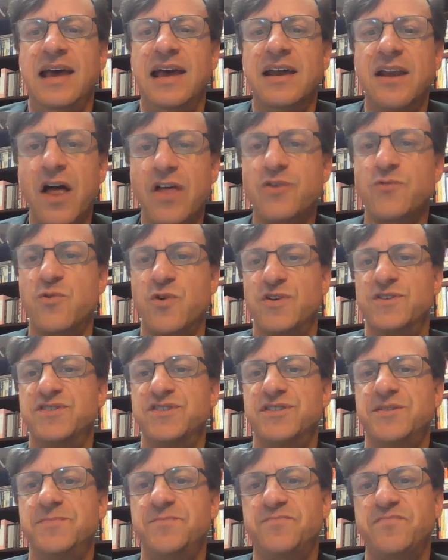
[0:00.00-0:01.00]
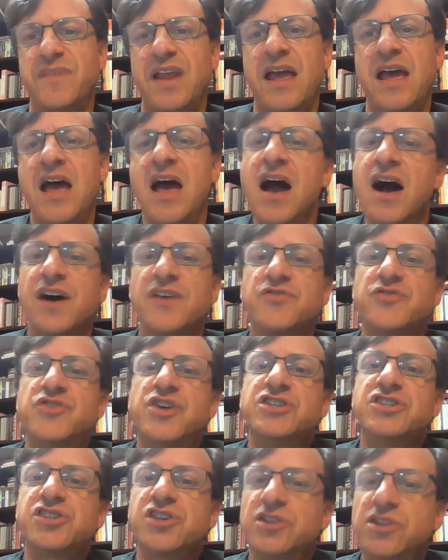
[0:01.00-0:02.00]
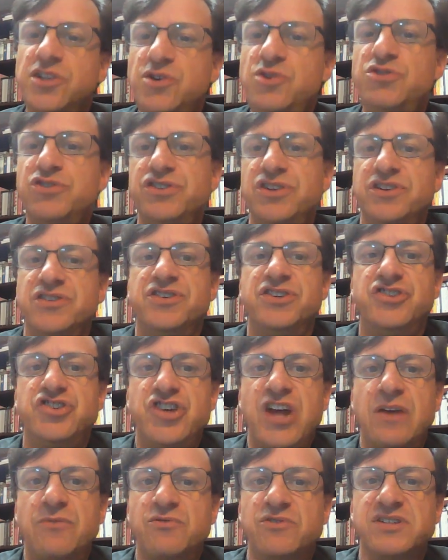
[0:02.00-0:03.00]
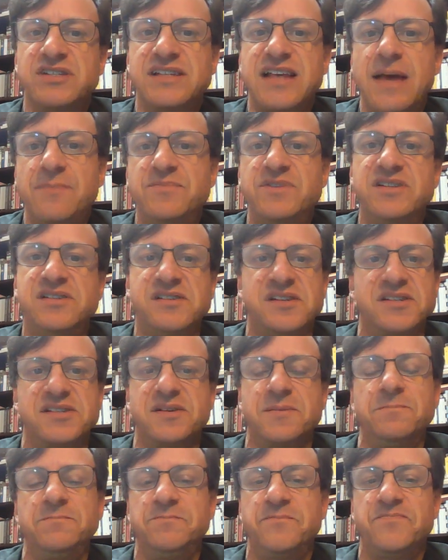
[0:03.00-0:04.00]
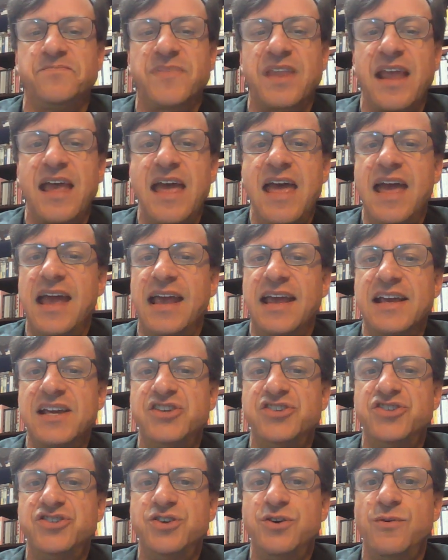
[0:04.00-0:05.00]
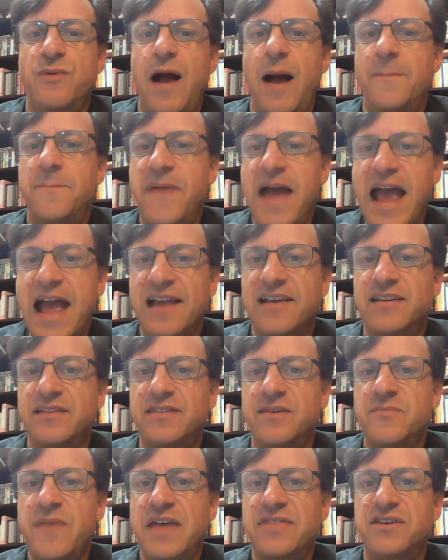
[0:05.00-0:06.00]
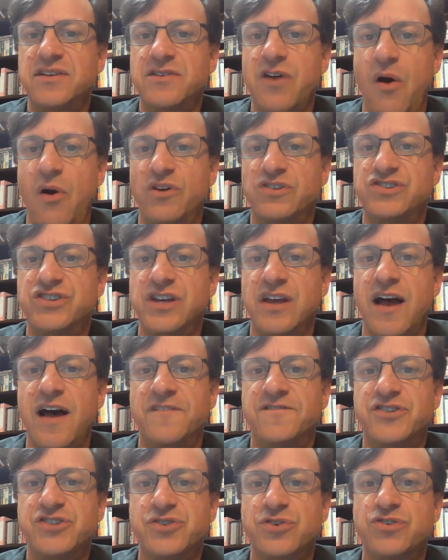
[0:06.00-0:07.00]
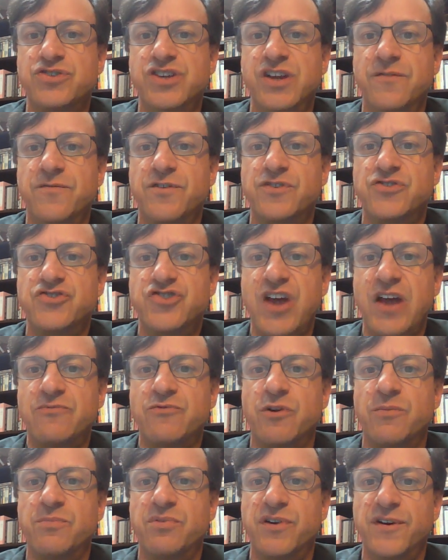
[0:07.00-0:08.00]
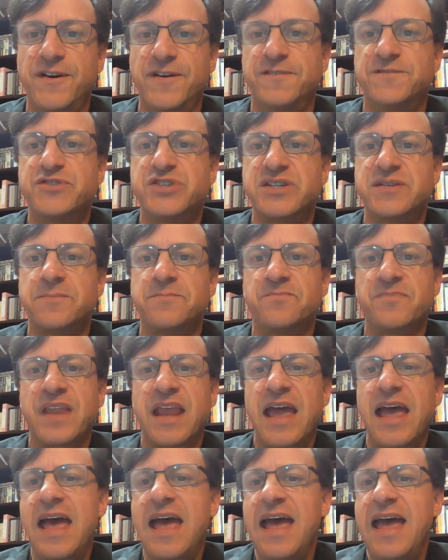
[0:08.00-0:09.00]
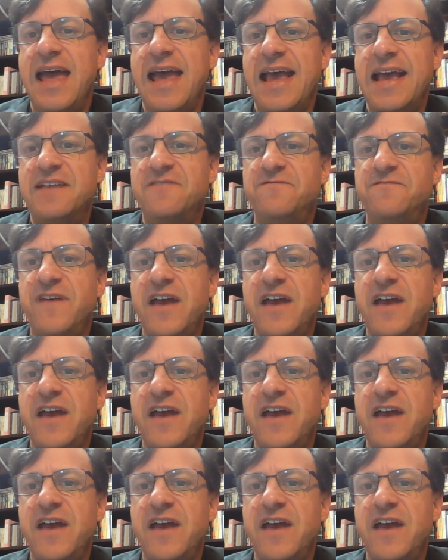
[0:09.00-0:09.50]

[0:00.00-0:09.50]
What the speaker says: In other words, the solution to general skepticism is to abandon the methodology of searching for general proofs in